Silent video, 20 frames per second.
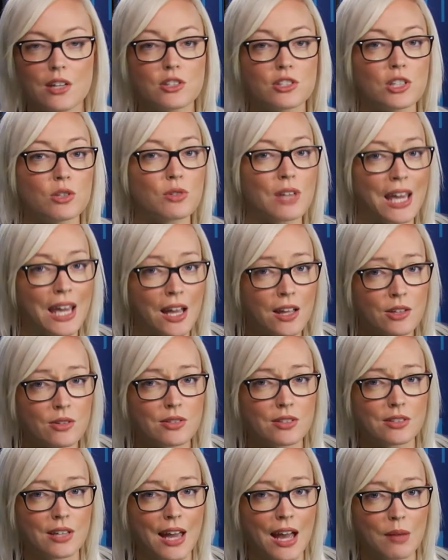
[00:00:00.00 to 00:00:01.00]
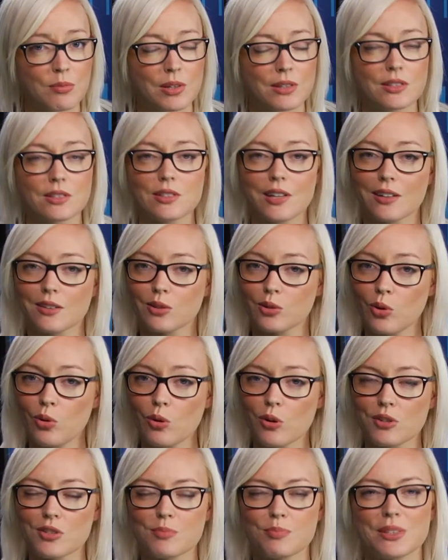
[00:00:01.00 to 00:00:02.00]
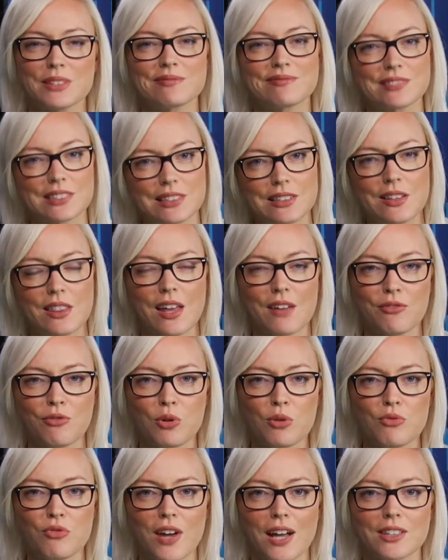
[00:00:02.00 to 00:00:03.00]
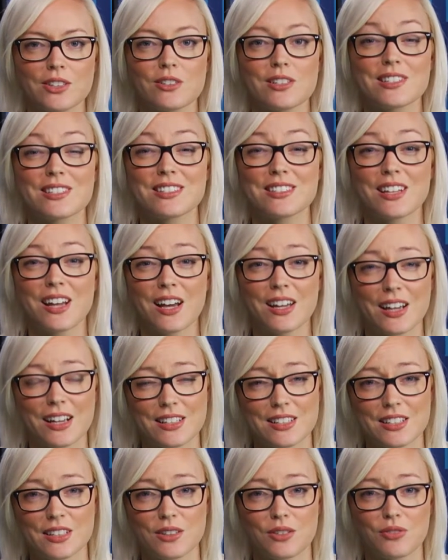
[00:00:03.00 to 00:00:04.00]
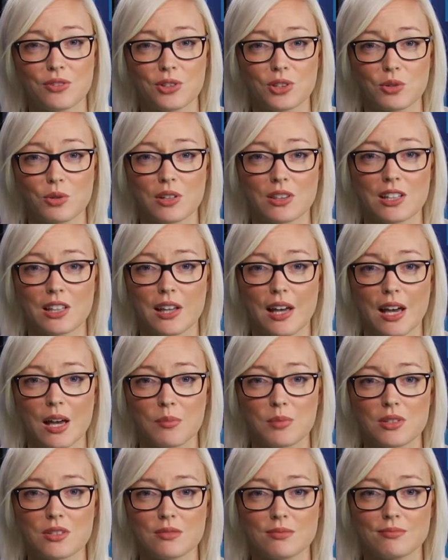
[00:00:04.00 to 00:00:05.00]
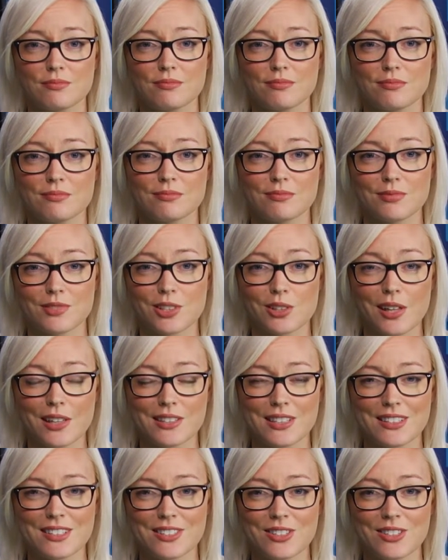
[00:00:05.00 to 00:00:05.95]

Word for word: So you can use a tablet to take the course, but that form factor is not ideal for doing the labs. So let's get